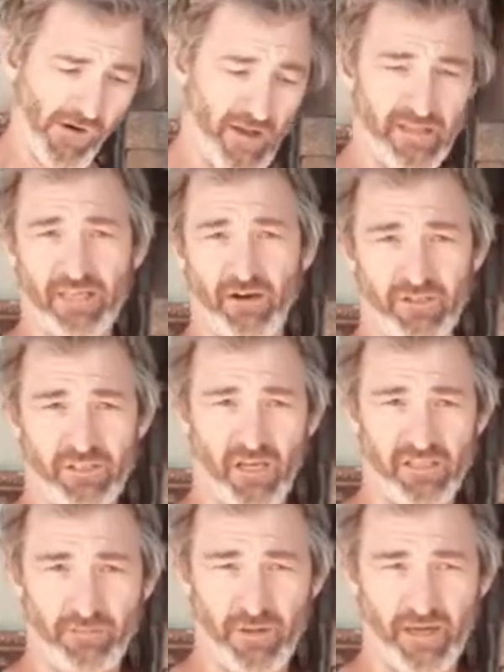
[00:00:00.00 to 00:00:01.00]
That's how I was
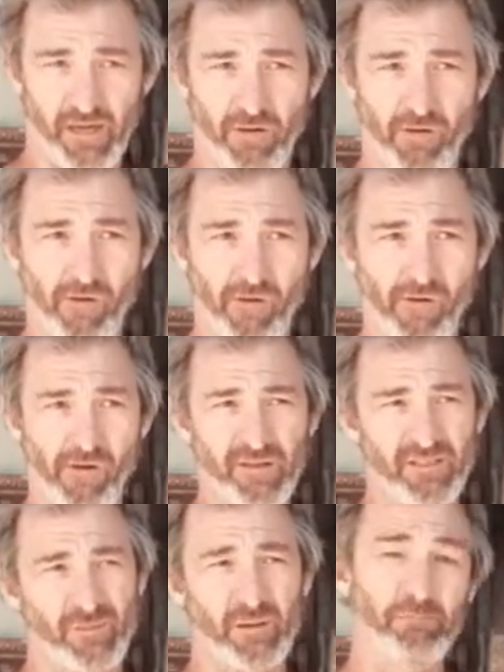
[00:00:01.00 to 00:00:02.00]
taught to make it.
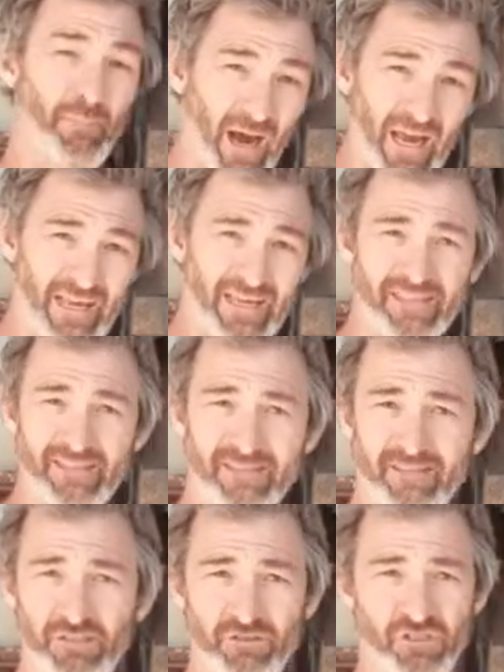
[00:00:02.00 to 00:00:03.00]
So I'm like, buy it.
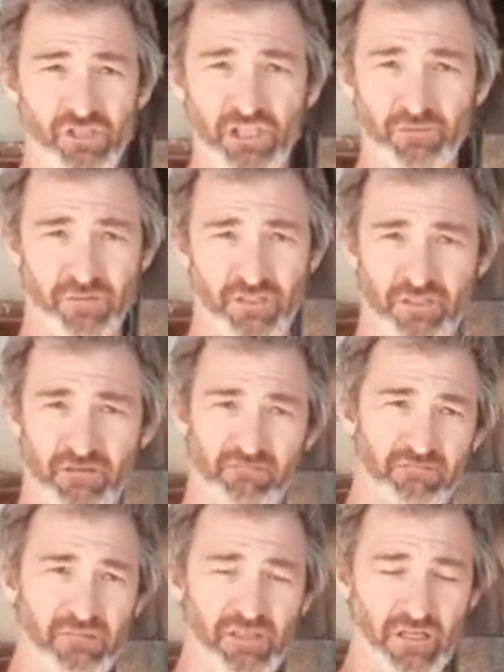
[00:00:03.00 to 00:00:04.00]
It's too cheap just to,
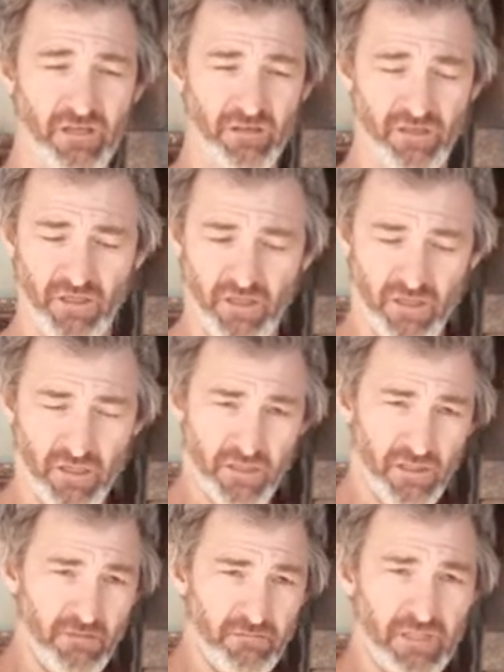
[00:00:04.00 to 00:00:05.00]
you know,
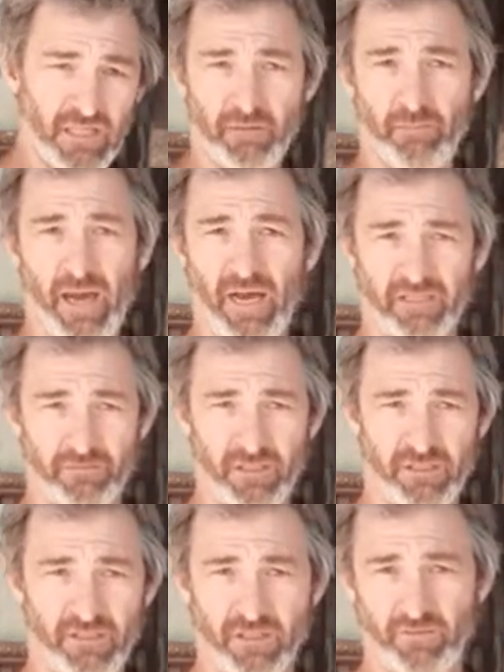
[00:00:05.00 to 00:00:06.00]
get the bags and
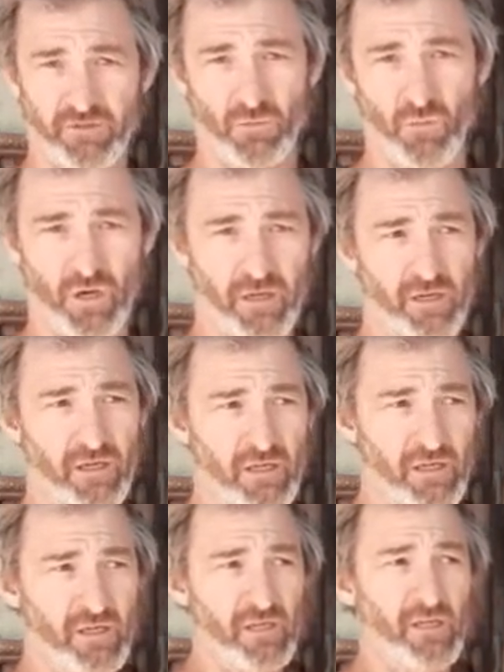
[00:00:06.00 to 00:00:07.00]
mix yourself with some water.
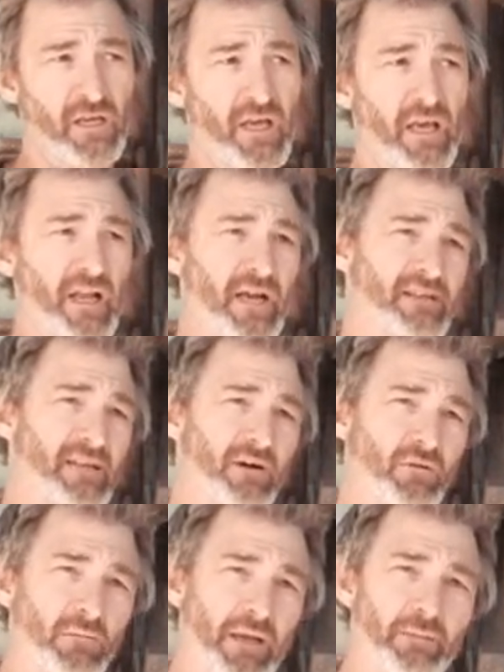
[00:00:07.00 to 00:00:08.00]
And I
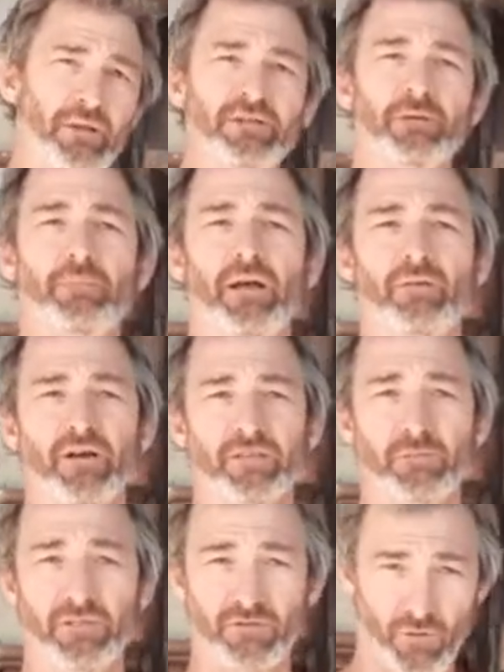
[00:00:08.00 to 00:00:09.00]
thought, well, maybe there's a better
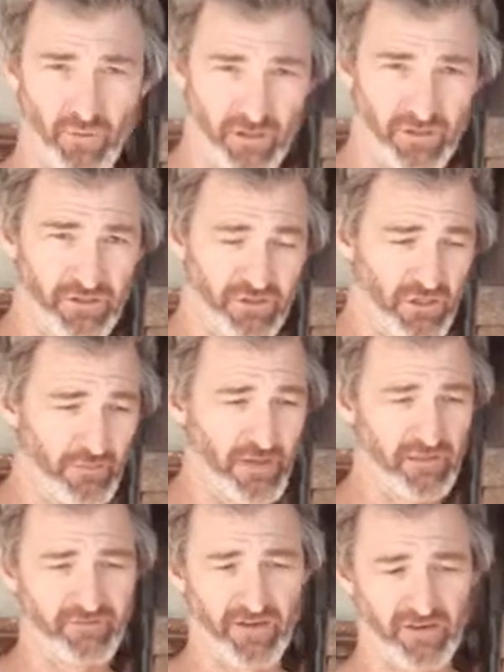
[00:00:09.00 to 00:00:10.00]
recipe. So I went on YouTube and
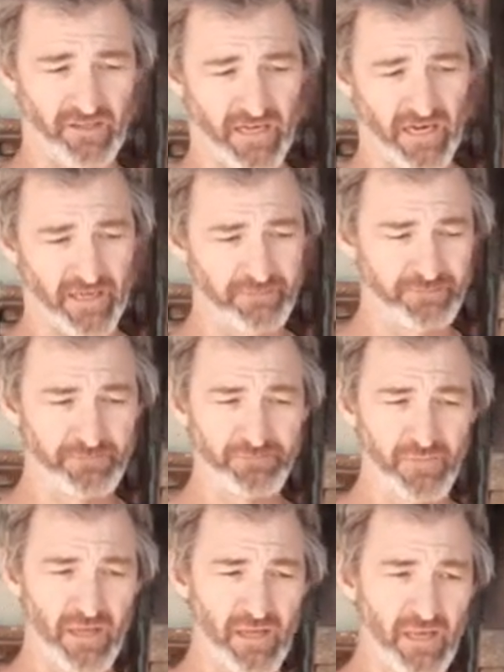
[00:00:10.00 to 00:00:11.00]
I found a guy,
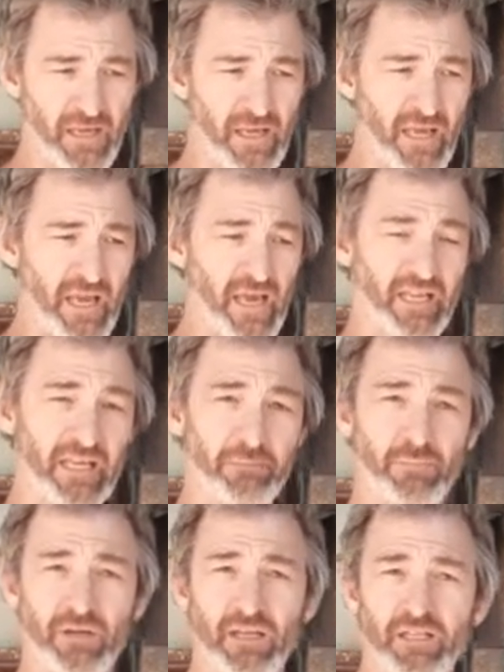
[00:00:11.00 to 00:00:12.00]
and he
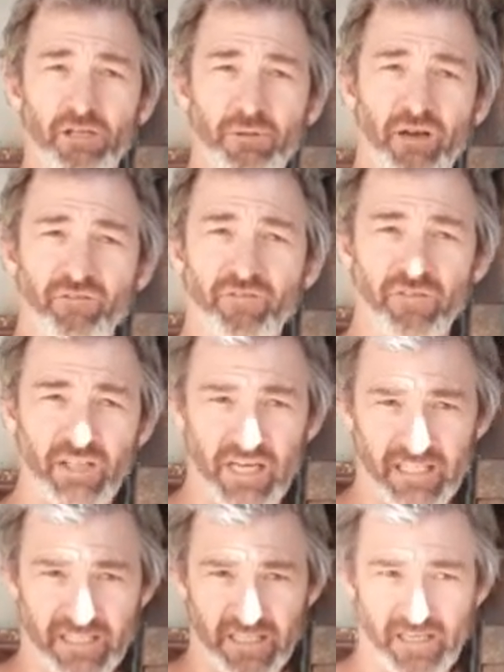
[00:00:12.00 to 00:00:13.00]
put a little bit of
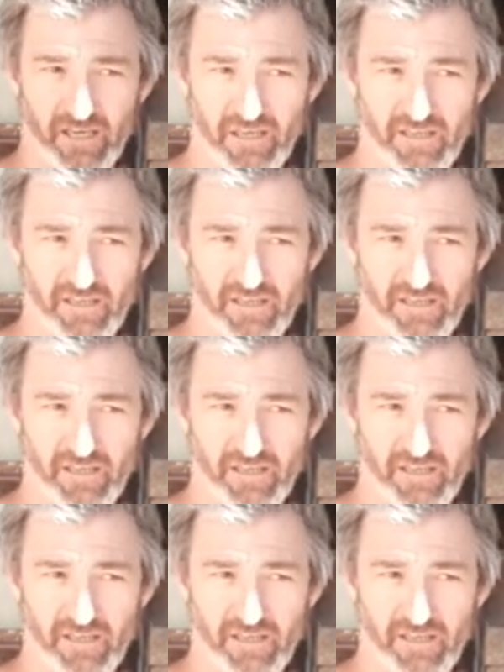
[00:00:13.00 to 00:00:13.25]
flux in there.